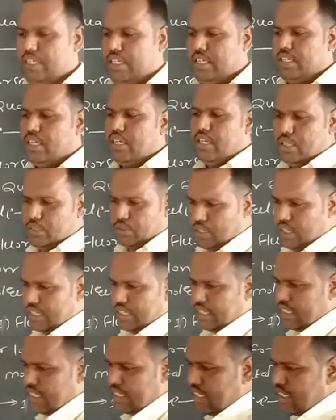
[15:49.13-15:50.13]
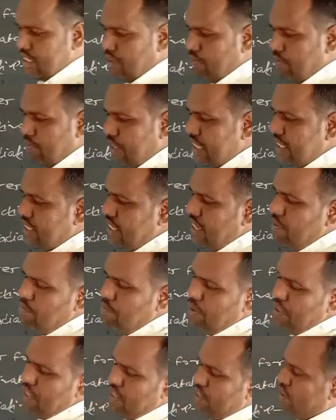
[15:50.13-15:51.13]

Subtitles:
So let us see some example of